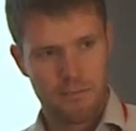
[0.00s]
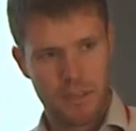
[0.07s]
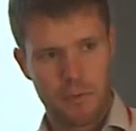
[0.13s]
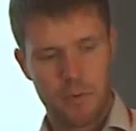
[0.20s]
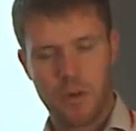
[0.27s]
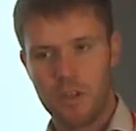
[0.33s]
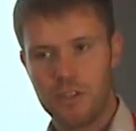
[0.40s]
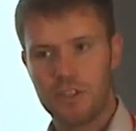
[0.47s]
but
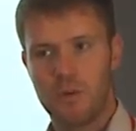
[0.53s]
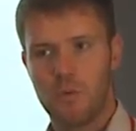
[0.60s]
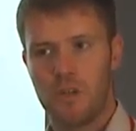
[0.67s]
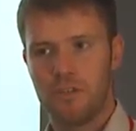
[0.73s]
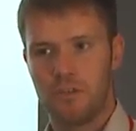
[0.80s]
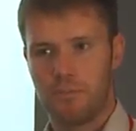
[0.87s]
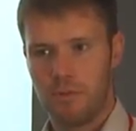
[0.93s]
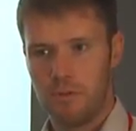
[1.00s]
we also
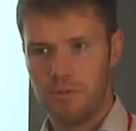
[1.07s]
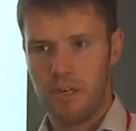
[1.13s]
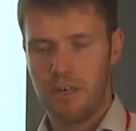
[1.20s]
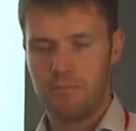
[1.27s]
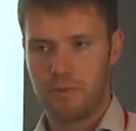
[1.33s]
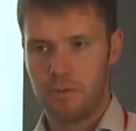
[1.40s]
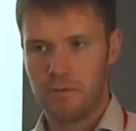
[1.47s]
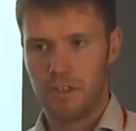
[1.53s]
want to
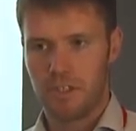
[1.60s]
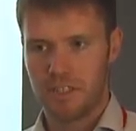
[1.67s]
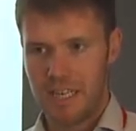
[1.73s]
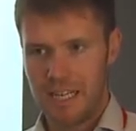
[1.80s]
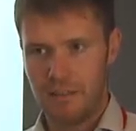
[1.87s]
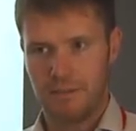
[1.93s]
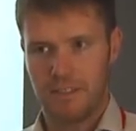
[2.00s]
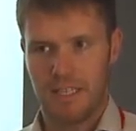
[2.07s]
improve
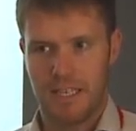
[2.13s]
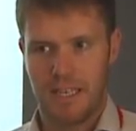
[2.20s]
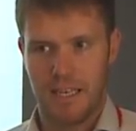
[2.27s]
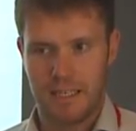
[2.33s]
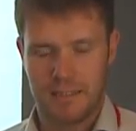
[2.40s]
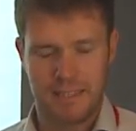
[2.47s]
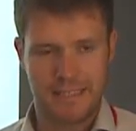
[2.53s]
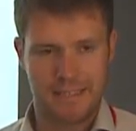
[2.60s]
ourselves
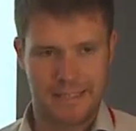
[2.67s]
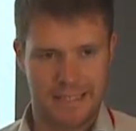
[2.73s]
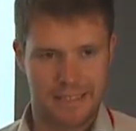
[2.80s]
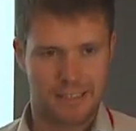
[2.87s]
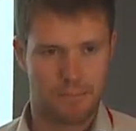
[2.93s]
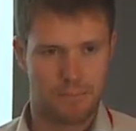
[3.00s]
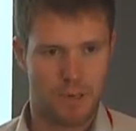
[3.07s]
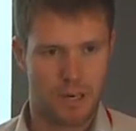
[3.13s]
as an
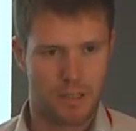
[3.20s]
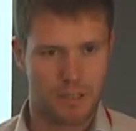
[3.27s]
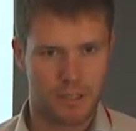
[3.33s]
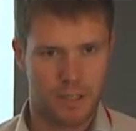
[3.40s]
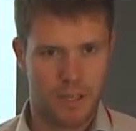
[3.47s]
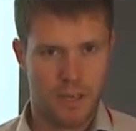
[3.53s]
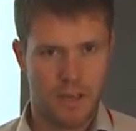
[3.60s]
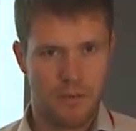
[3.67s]
international partner.
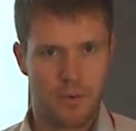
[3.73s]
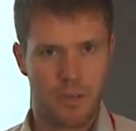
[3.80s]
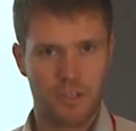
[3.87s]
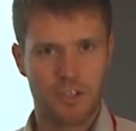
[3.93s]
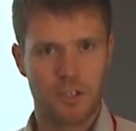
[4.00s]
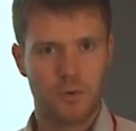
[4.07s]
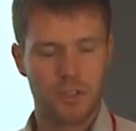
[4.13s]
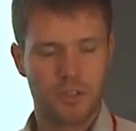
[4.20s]
We
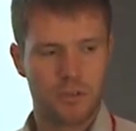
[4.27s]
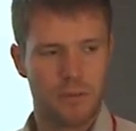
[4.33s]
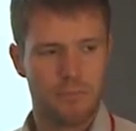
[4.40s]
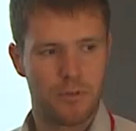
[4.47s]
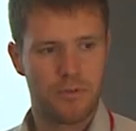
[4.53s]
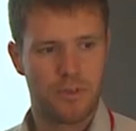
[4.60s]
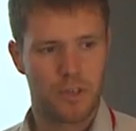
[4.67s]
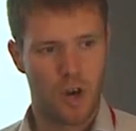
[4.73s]
also want to
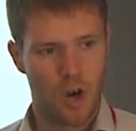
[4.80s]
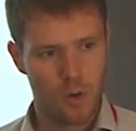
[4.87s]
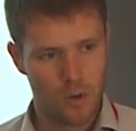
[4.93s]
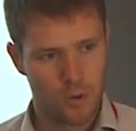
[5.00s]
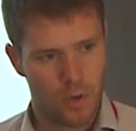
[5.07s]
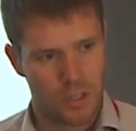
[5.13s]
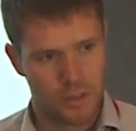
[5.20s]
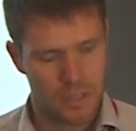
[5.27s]
improve our own
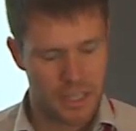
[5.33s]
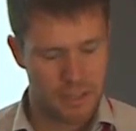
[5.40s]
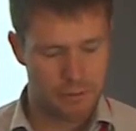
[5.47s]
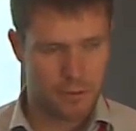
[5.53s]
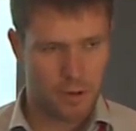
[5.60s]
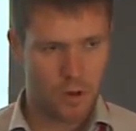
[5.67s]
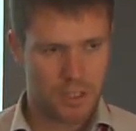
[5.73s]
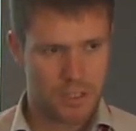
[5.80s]
quality. And
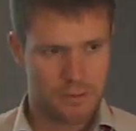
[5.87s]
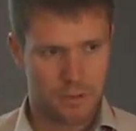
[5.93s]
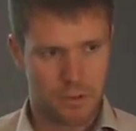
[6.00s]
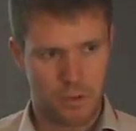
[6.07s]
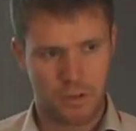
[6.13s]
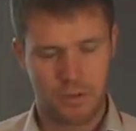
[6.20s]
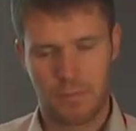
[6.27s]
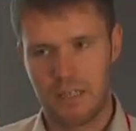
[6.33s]
of course, if you
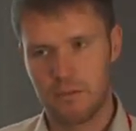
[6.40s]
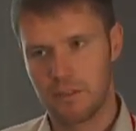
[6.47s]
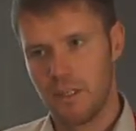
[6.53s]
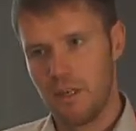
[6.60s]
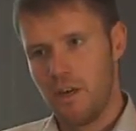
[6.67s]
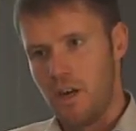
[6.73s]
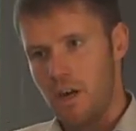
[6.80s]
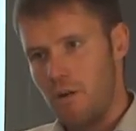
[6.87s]
talk about
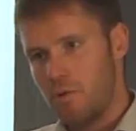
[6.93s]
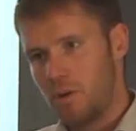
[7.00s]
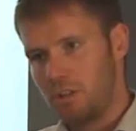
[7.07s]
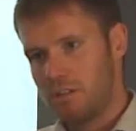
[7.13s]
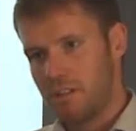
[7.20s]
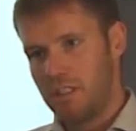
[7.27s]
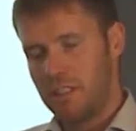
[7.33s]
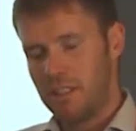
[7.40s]

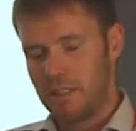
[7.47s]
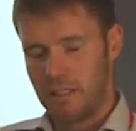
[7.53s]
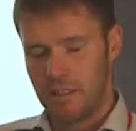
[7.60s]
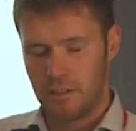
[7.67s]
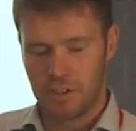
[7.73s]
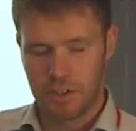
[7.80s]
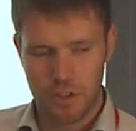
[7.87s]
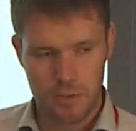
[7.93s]
quality
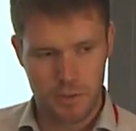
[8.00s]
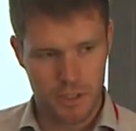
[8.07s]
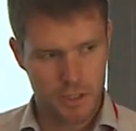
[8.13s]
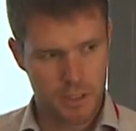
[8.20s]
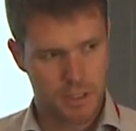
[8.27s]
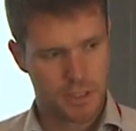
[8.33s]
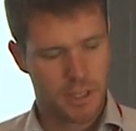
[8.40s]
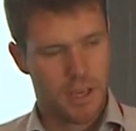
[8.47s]

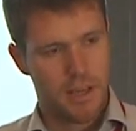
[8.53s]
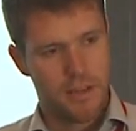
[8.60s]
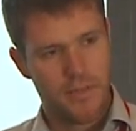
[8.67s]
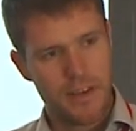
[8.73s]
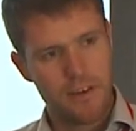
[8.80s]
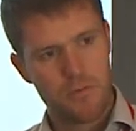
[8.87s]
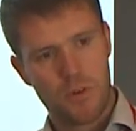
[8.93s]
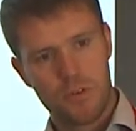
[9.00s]
assurance,
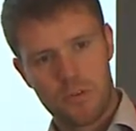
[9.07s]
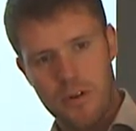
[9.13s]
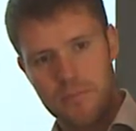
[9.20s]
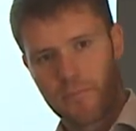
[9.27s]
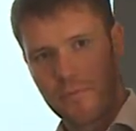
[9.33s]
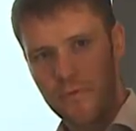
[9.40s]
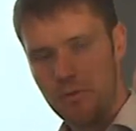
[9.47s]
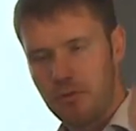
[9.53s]
then you want to
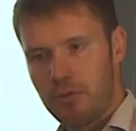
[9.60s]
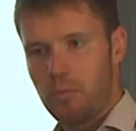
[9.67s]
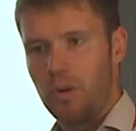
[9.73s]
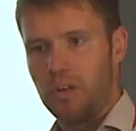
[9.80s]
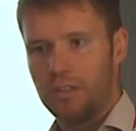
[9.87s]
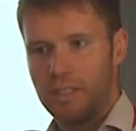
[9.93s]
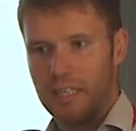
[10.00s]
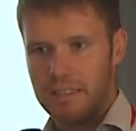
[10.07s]
improve
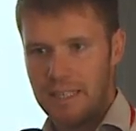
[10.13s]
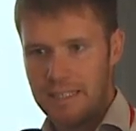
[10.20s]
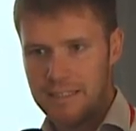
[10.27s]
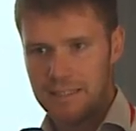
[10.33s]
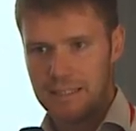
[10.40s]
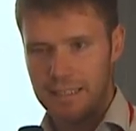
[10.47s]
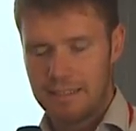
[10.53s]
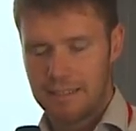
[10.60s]
quality. And
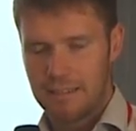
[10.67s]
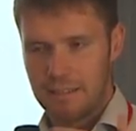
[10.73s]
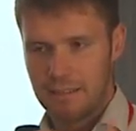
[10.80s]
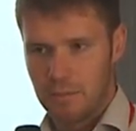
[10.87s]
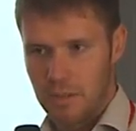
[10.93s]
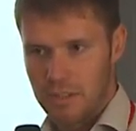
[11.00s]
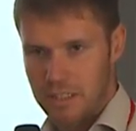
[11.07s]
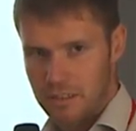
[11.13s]
that's
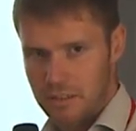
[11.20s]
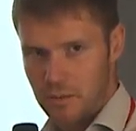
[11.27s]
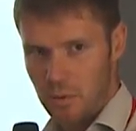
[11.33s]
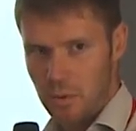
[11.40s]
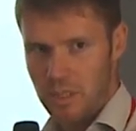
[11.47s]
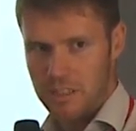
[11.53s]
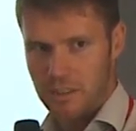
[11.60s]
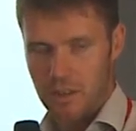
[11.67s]
what this
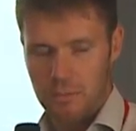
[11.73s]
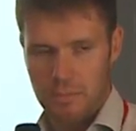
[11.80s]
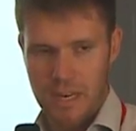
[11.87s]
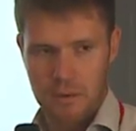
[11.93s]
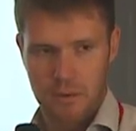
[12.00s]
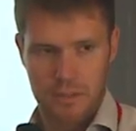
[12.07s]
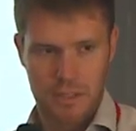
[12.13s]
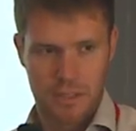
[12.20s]
tool is all
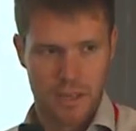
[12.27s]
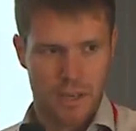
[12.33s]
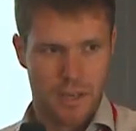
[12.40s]
about.